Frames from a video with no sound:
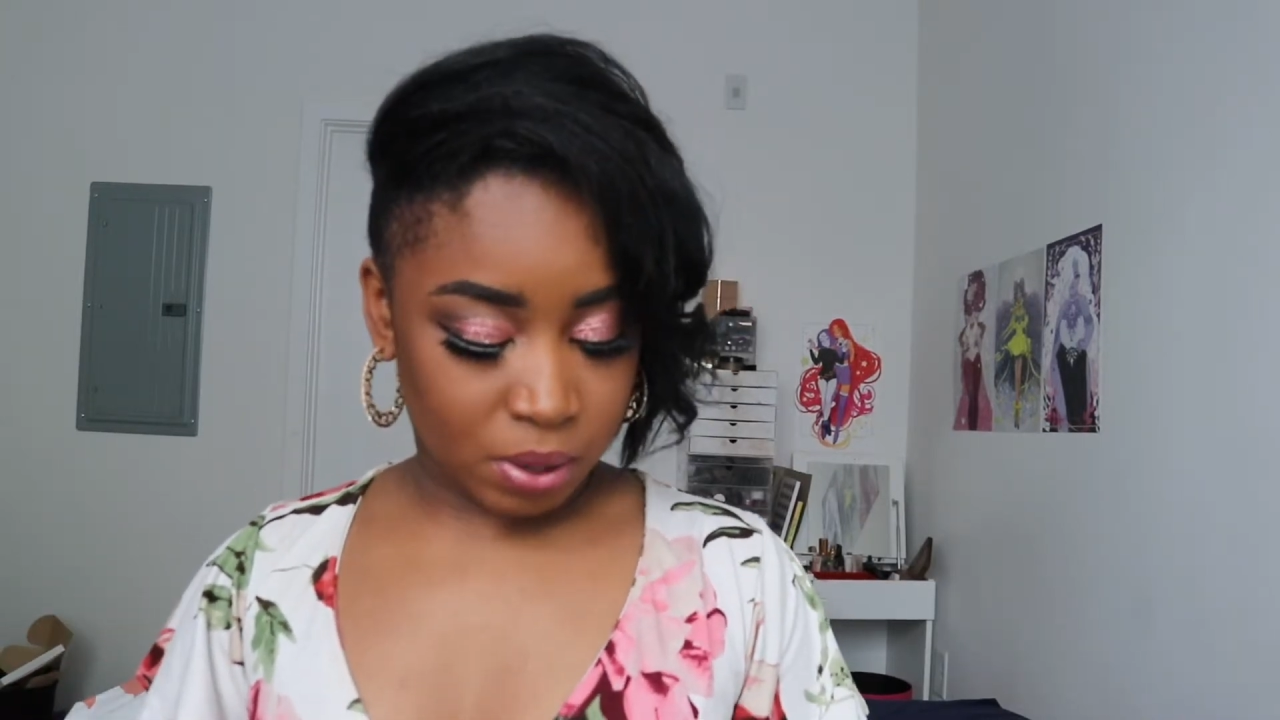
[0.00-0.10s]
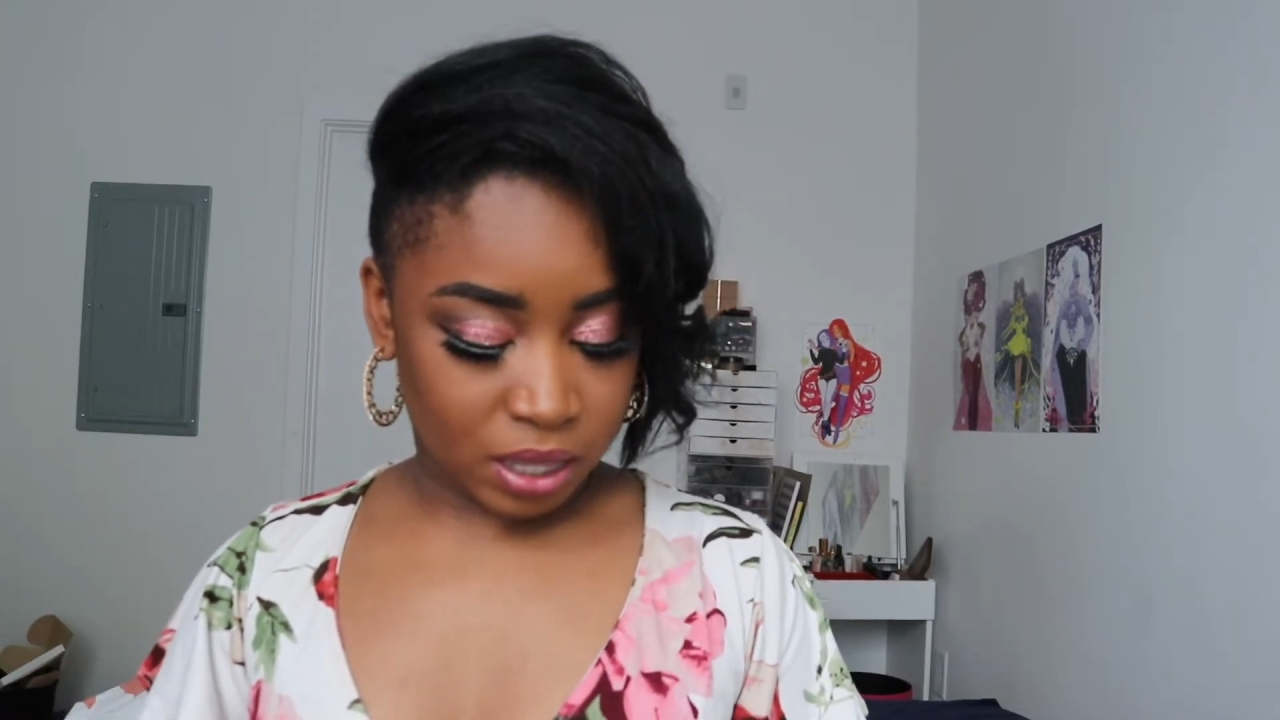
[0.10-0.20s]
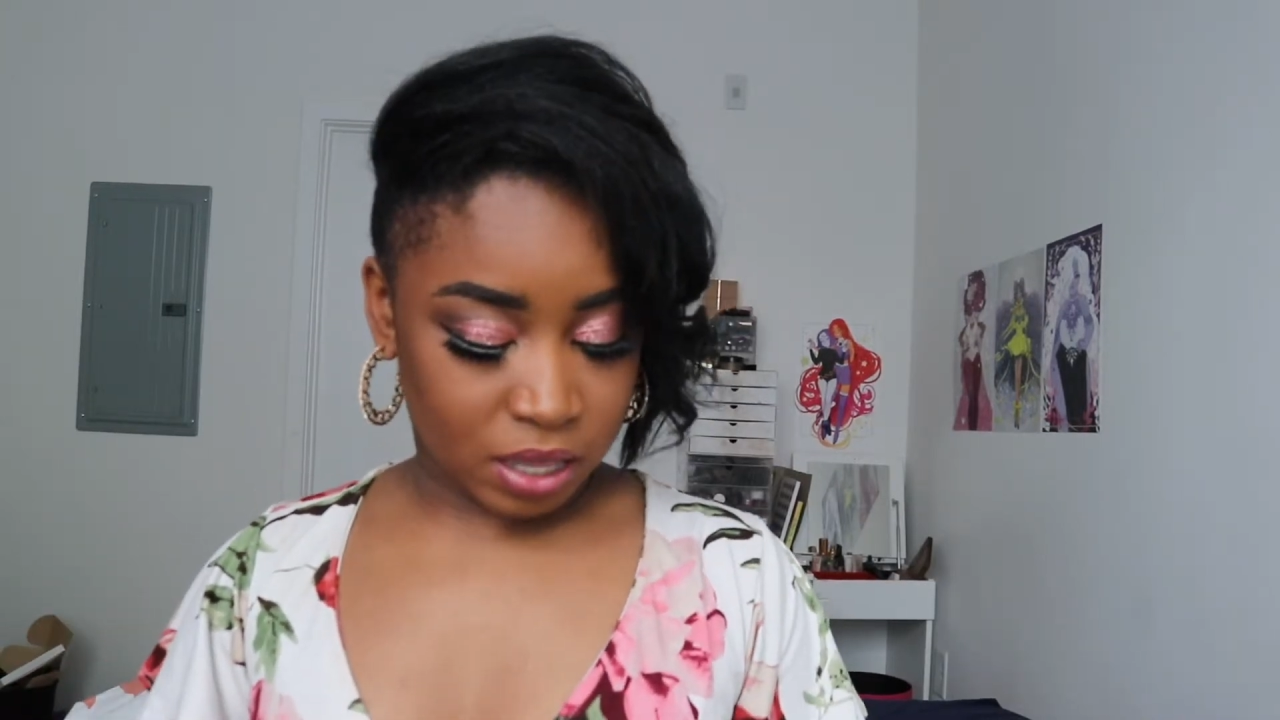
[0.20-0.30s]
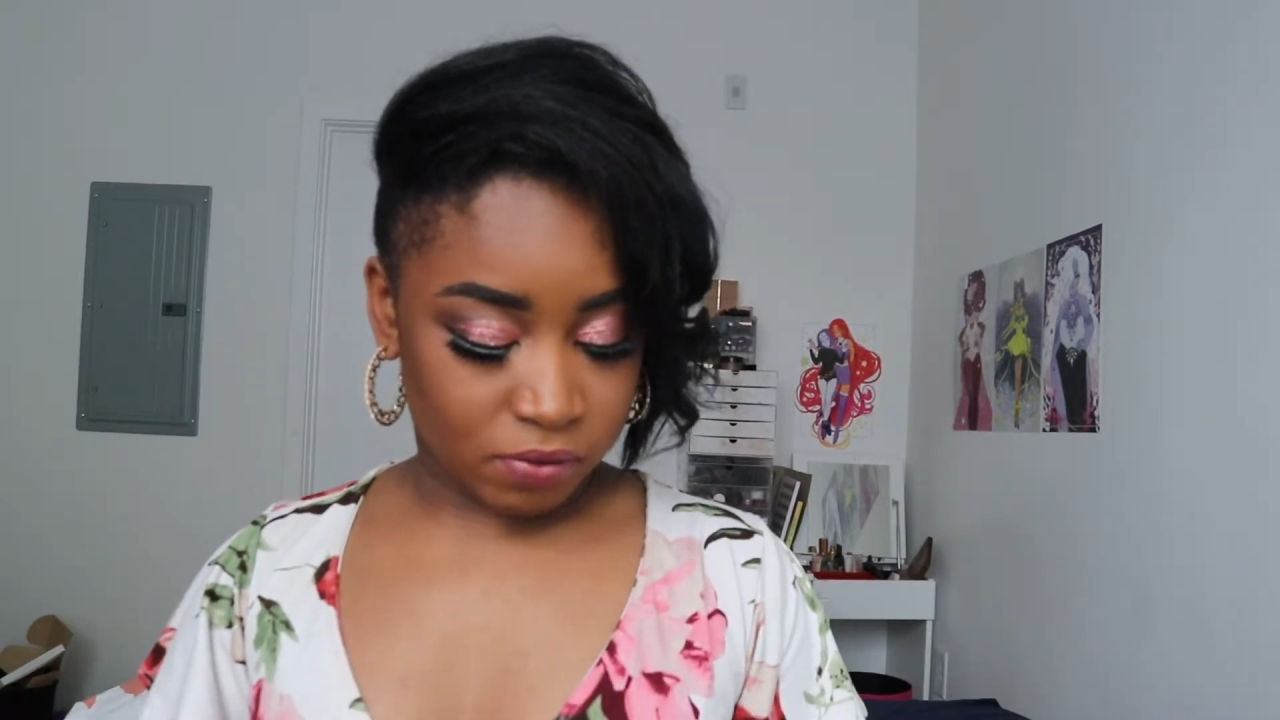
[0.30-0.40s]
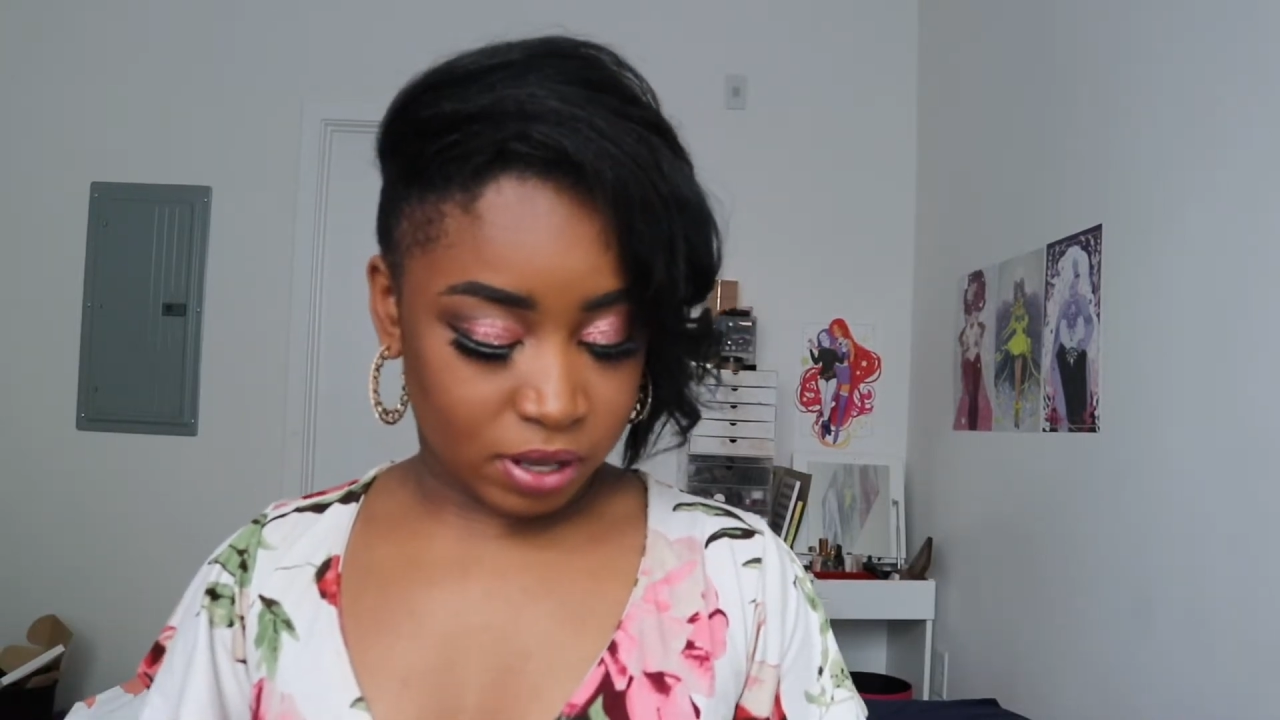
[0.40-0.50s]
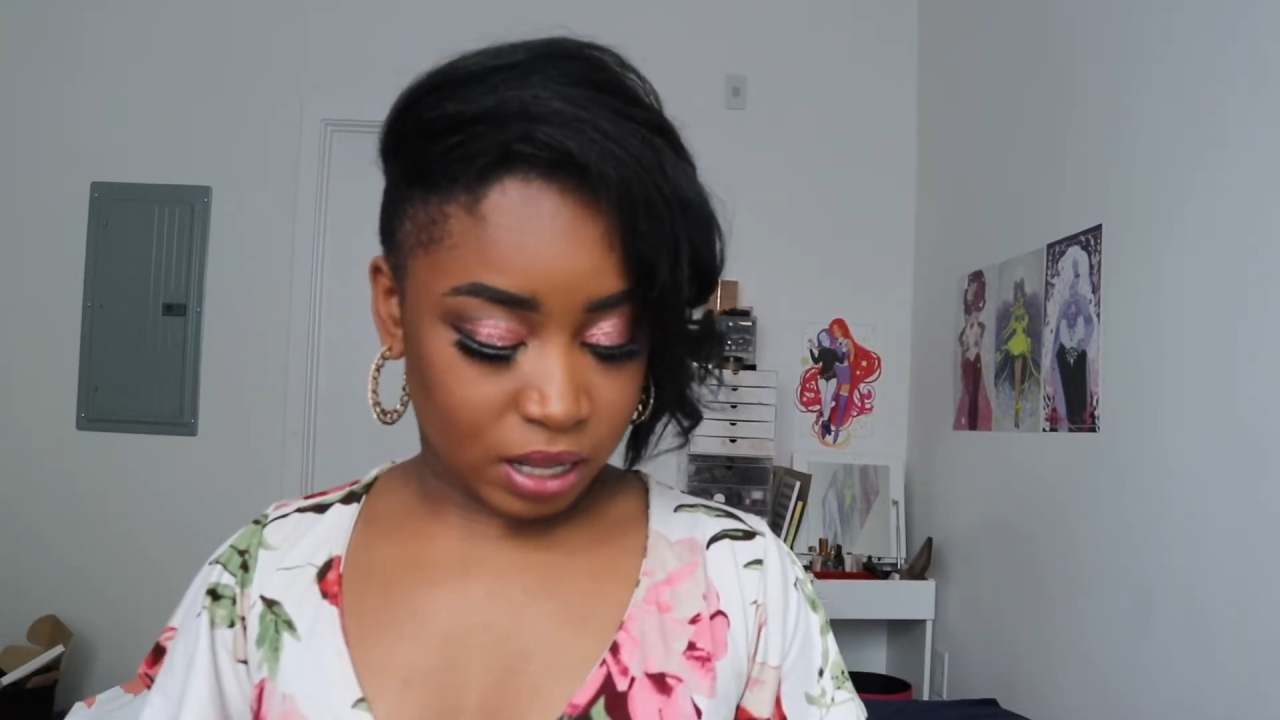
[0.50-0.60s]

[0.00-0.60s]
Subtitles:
would give it